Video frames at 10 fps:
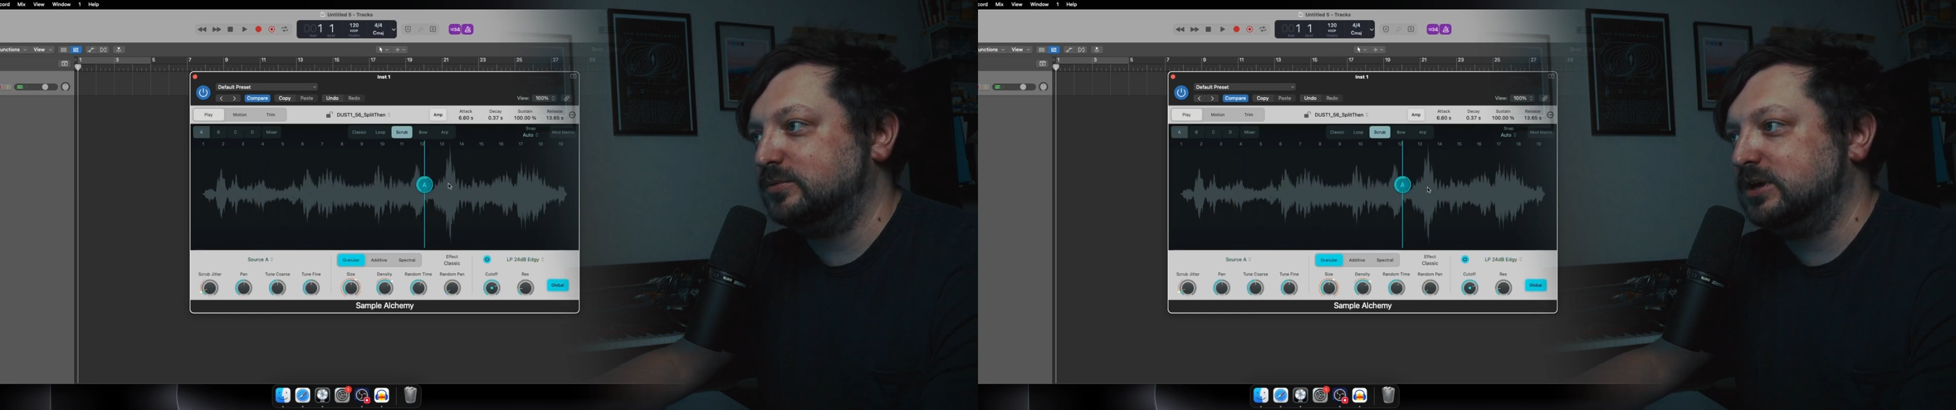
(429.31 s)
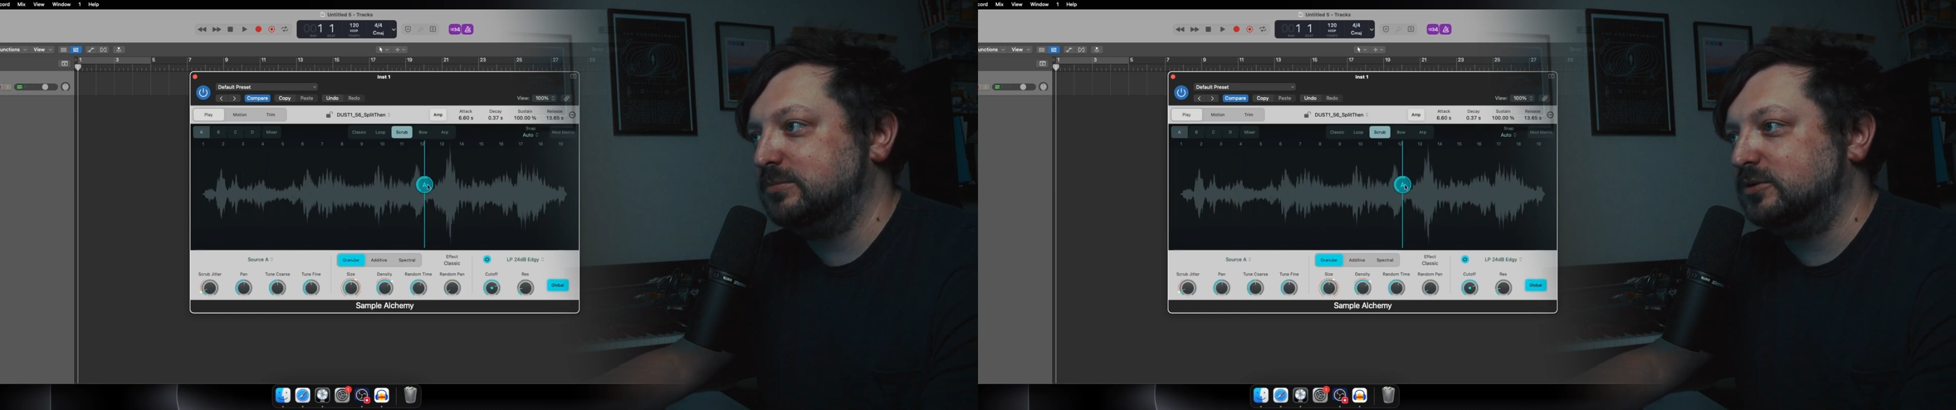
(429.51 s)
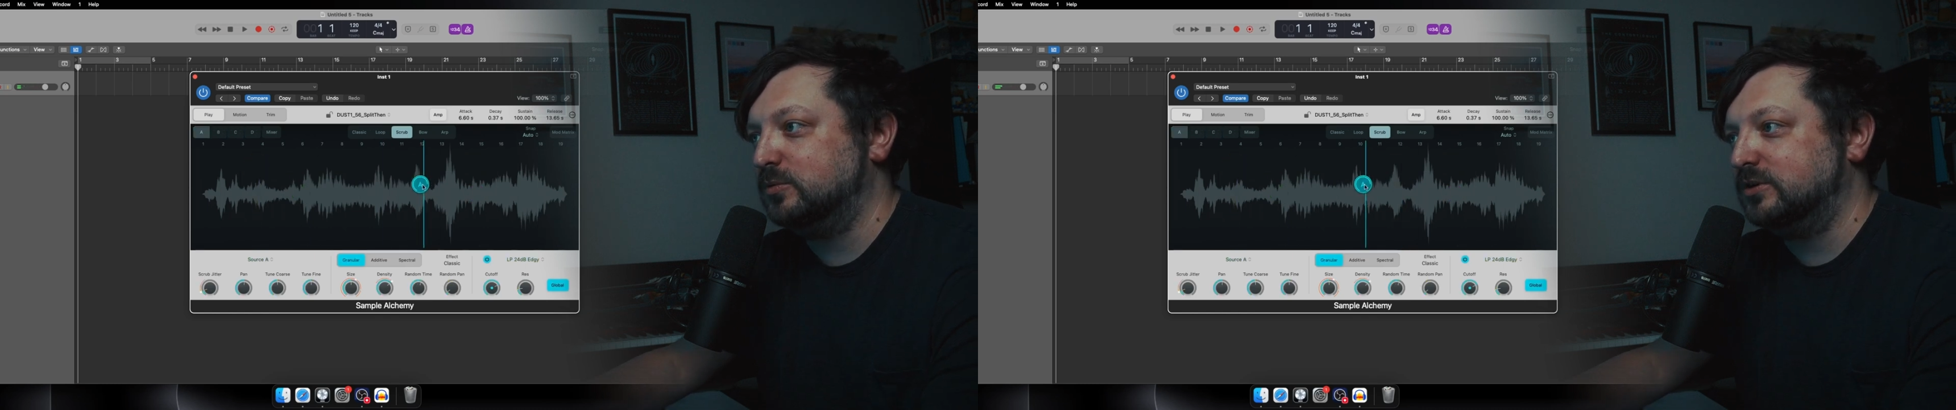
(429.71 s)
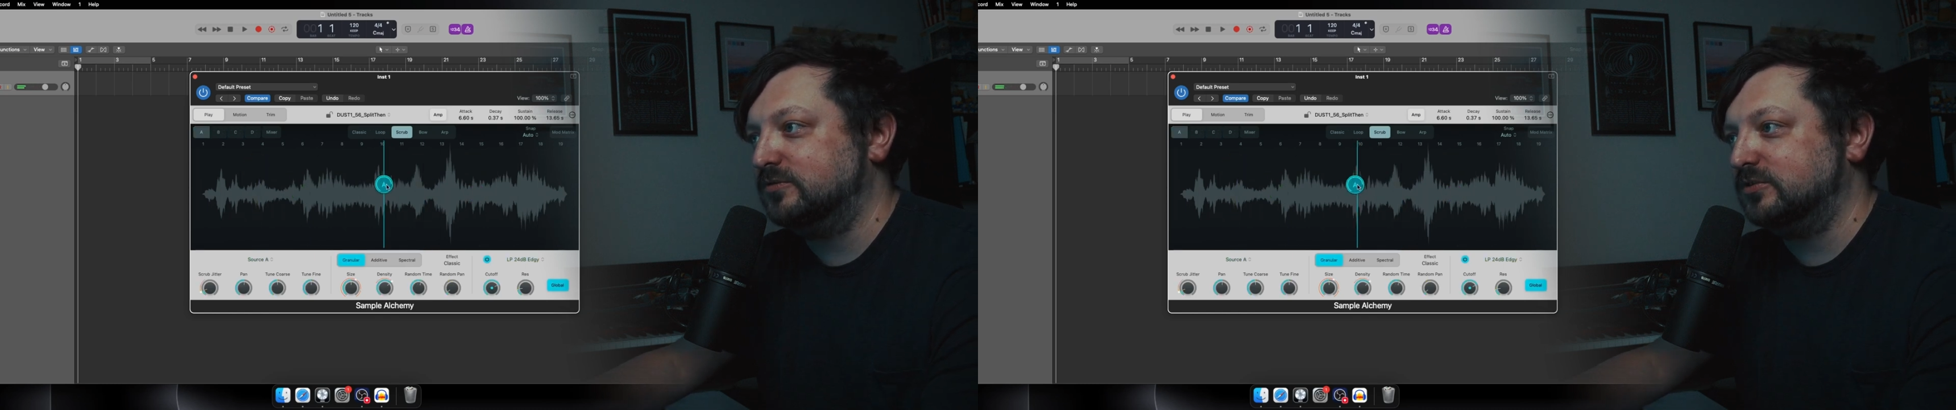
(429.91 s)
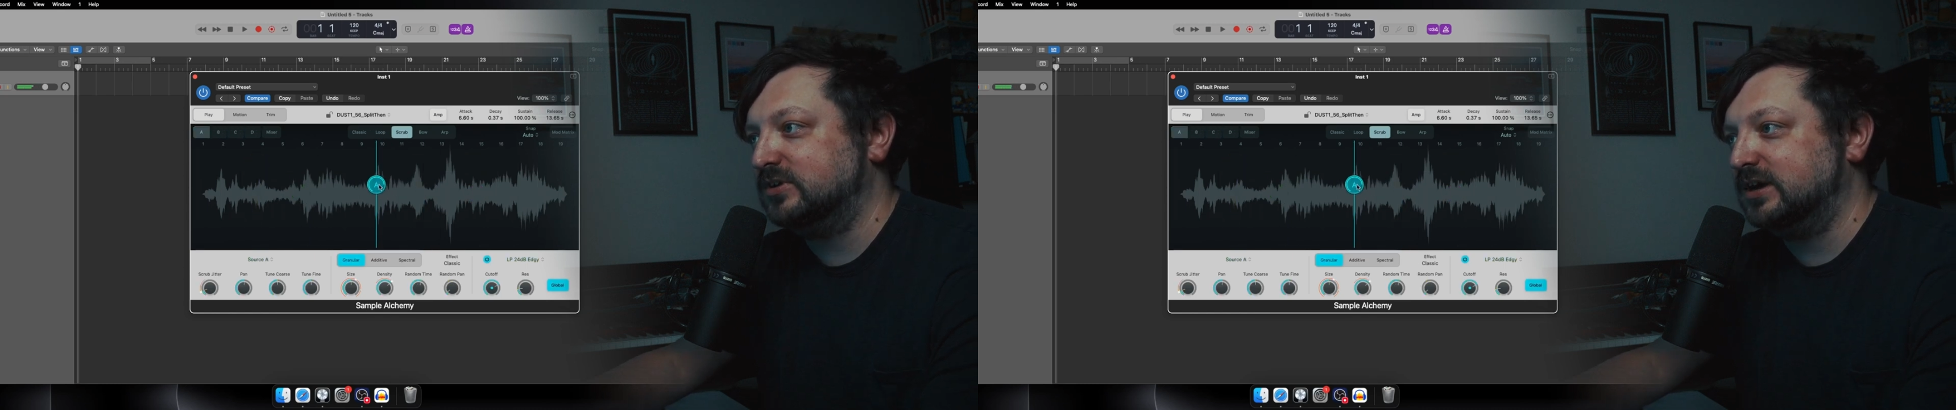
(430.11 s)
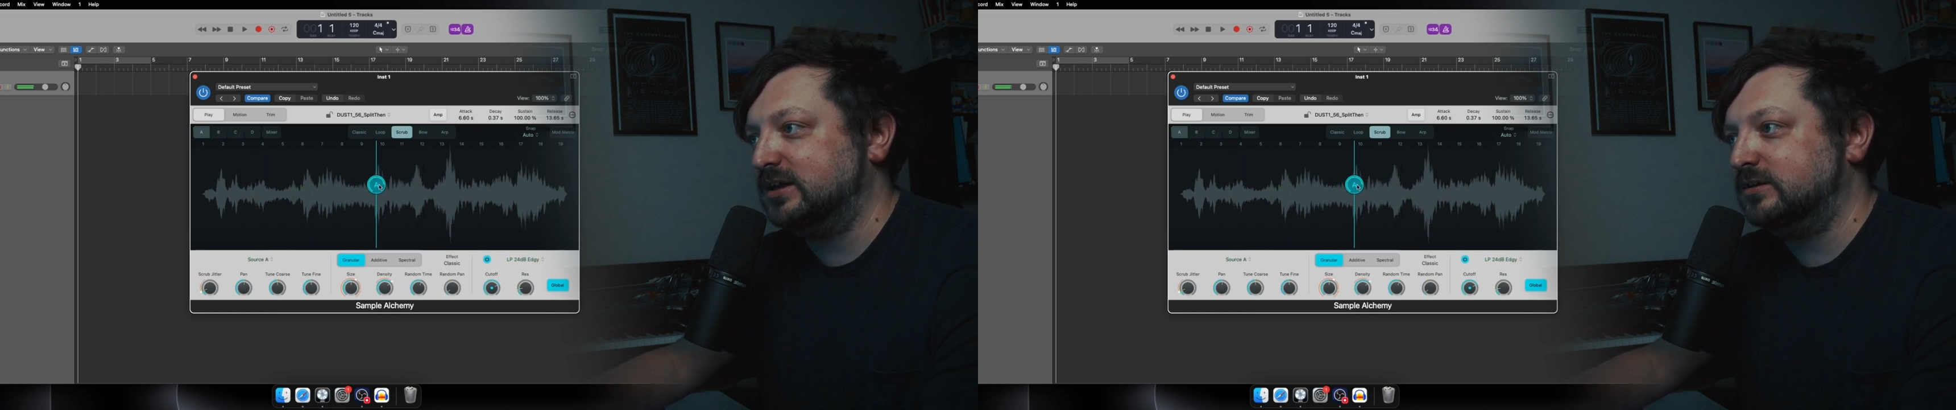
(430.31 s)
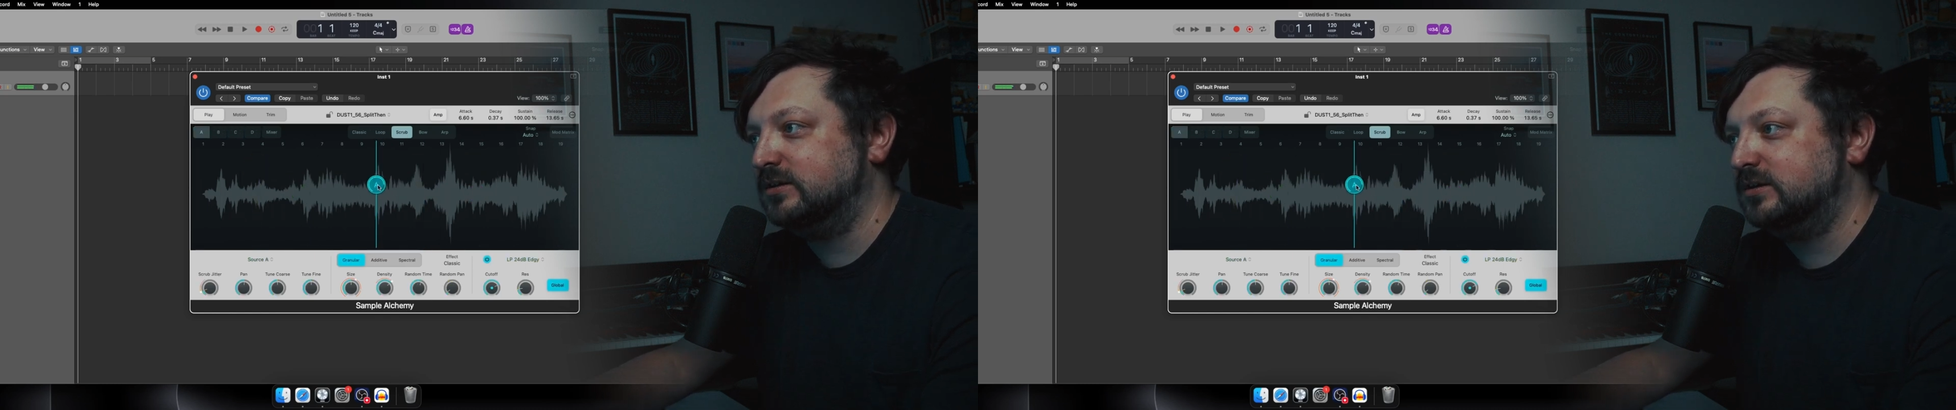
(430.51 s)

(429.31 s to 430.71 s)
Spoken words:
We'll keep it on 1 for a second.